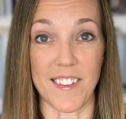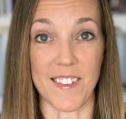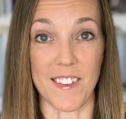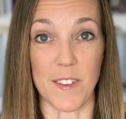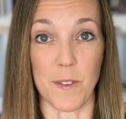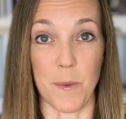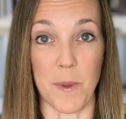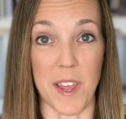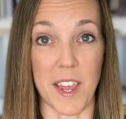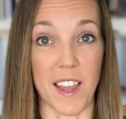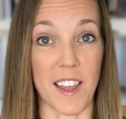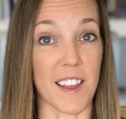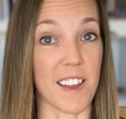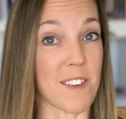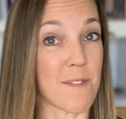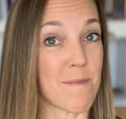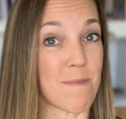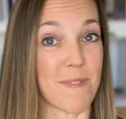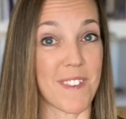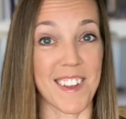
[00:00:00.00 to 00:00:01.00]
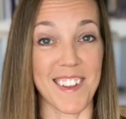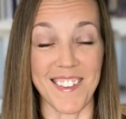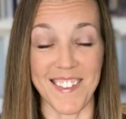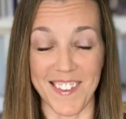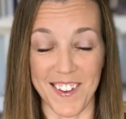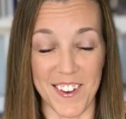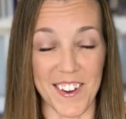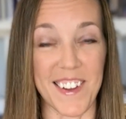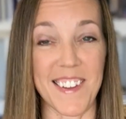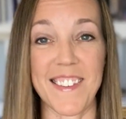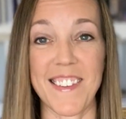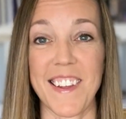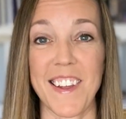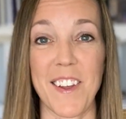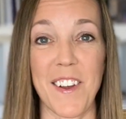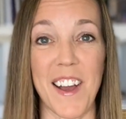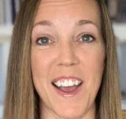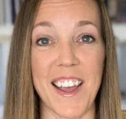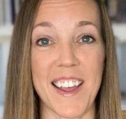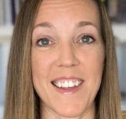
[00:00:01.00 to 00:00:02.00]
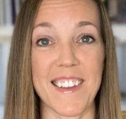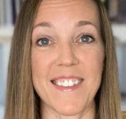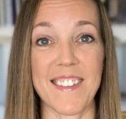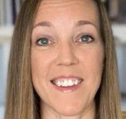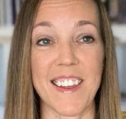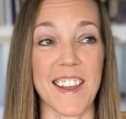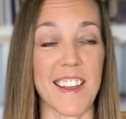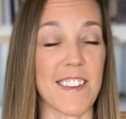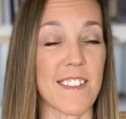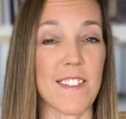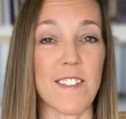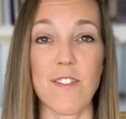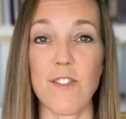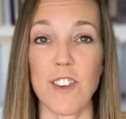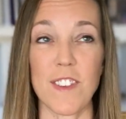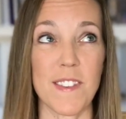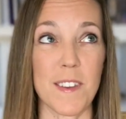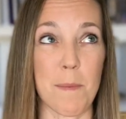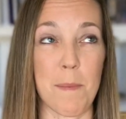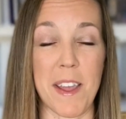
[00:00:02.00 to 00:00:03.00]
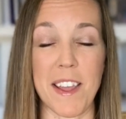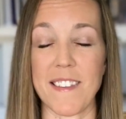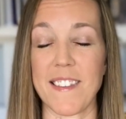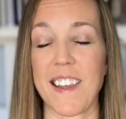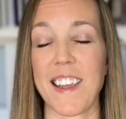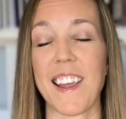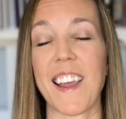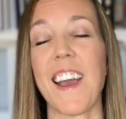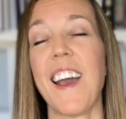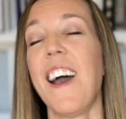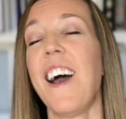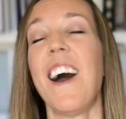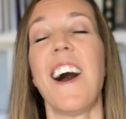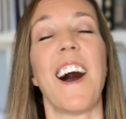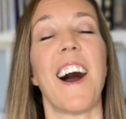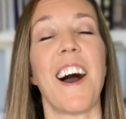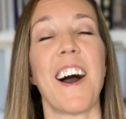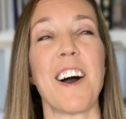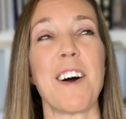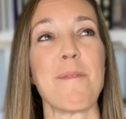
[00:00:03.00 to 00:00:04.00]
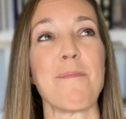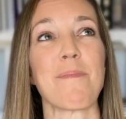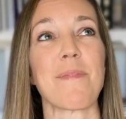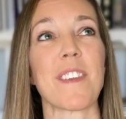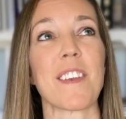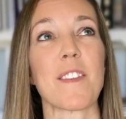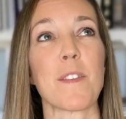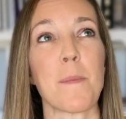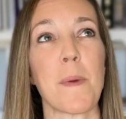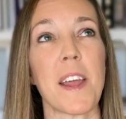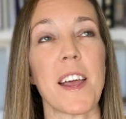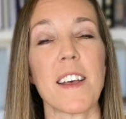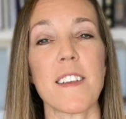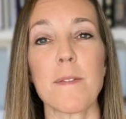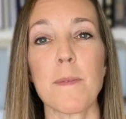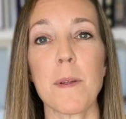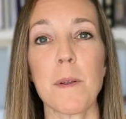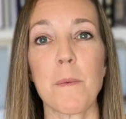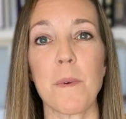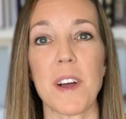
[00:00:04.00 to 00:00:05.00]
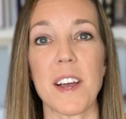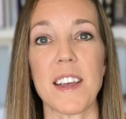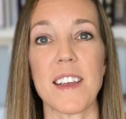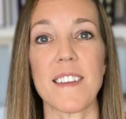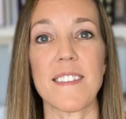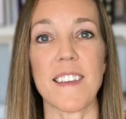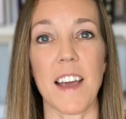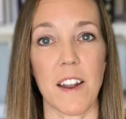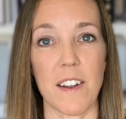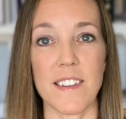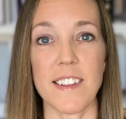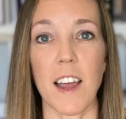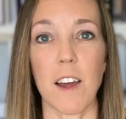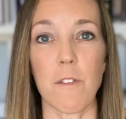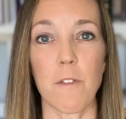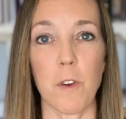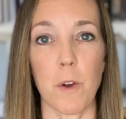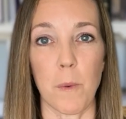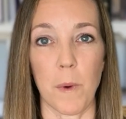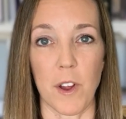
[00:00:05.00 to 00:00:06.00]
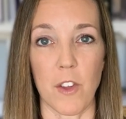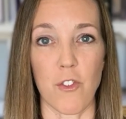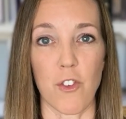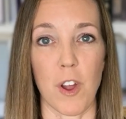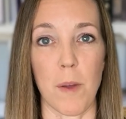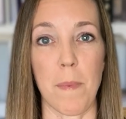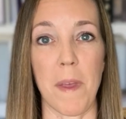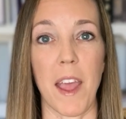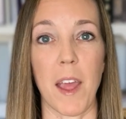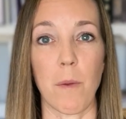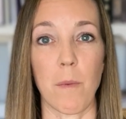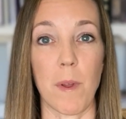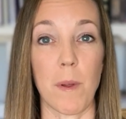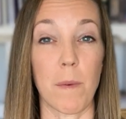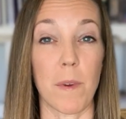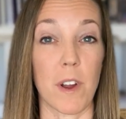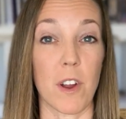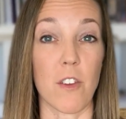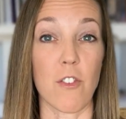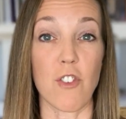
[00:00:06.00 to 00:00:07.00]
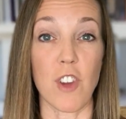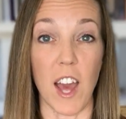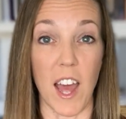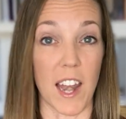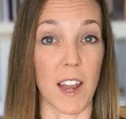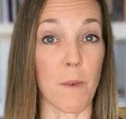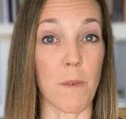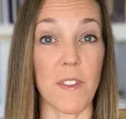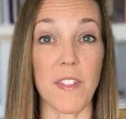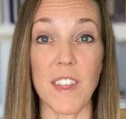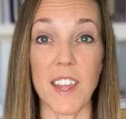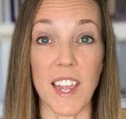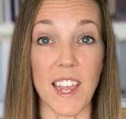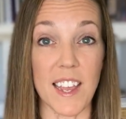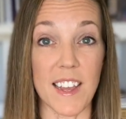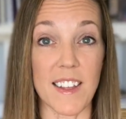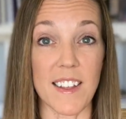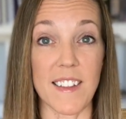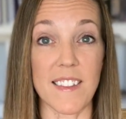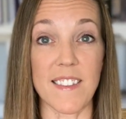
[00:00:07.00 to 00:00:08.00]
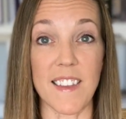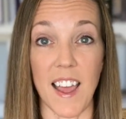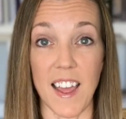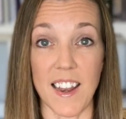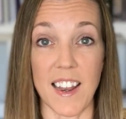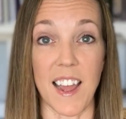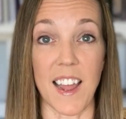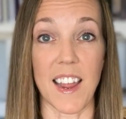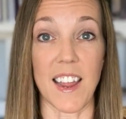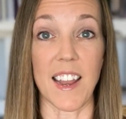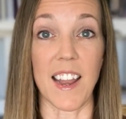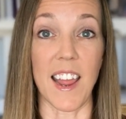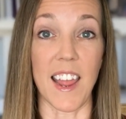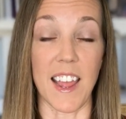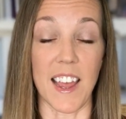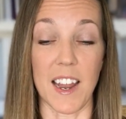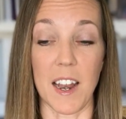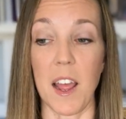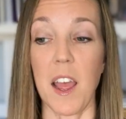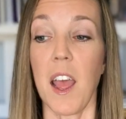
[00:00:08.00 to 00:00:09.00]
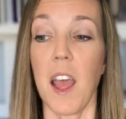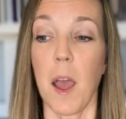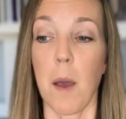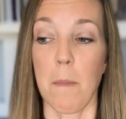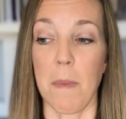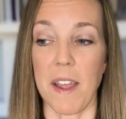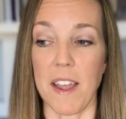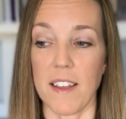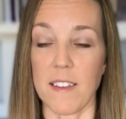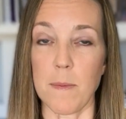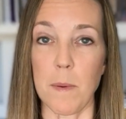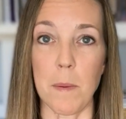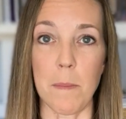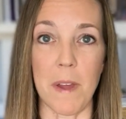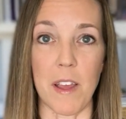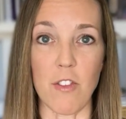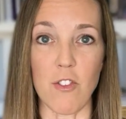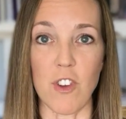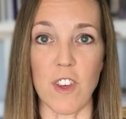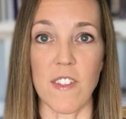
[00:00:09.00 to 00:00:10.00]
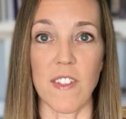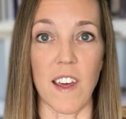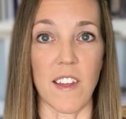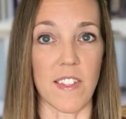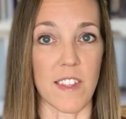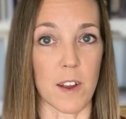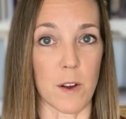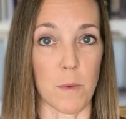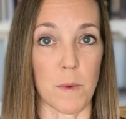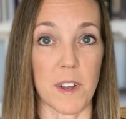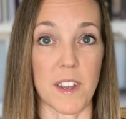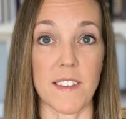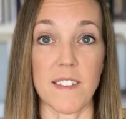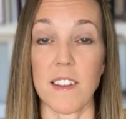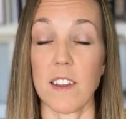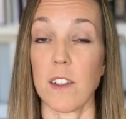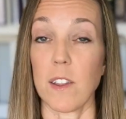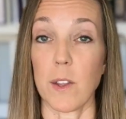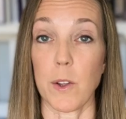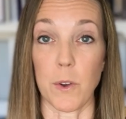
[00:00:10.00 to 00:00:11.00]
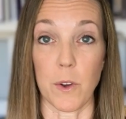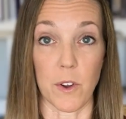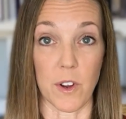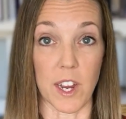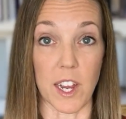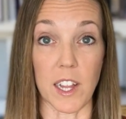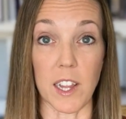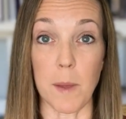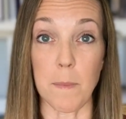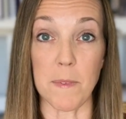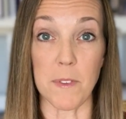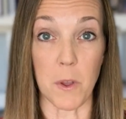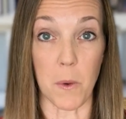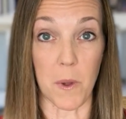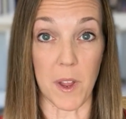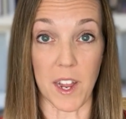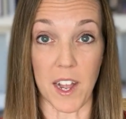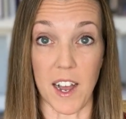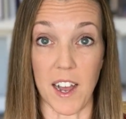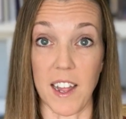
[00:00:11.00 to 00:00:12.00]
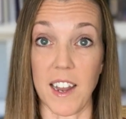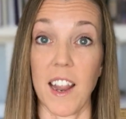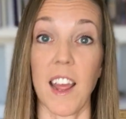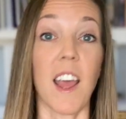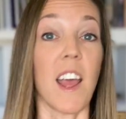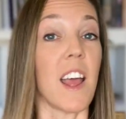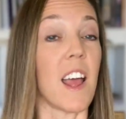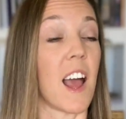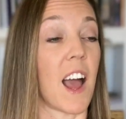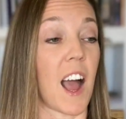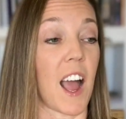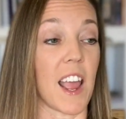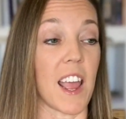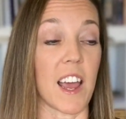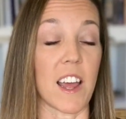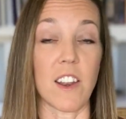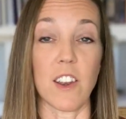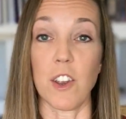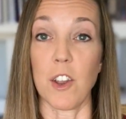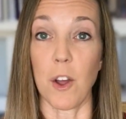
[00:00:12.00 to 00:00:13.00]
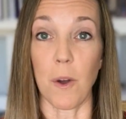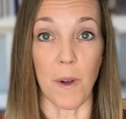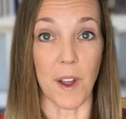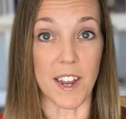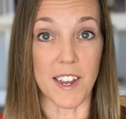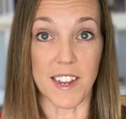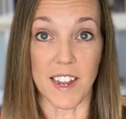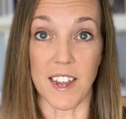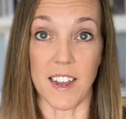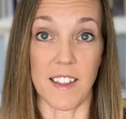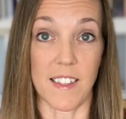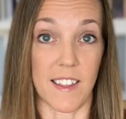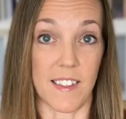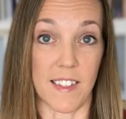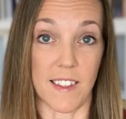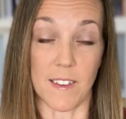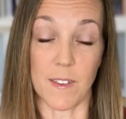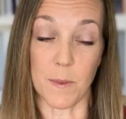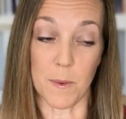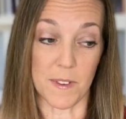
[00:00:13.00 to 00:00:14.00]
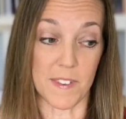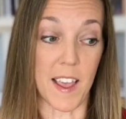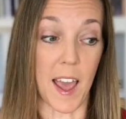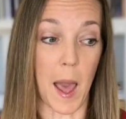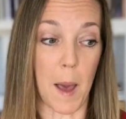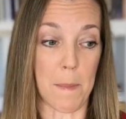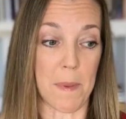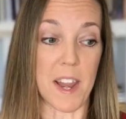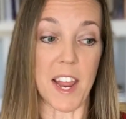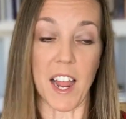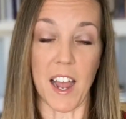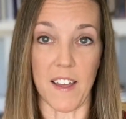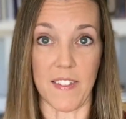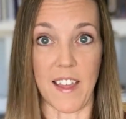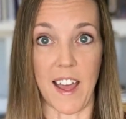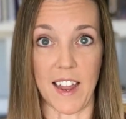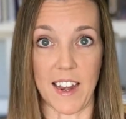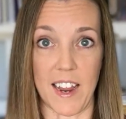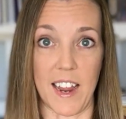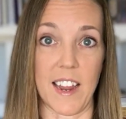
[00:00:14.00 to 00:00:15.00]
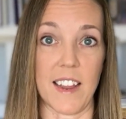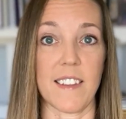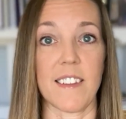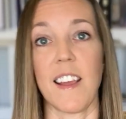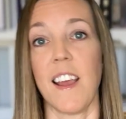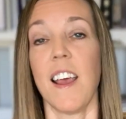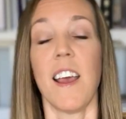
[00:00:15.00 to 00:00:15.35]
this week seriously, you guys, he's just amazing. Um, so my husband was out of town for a work trip and we were chatting with the kids at night and my husband mentioned that there was a lunar eclipse going on. I had no idea that this was happening on that night.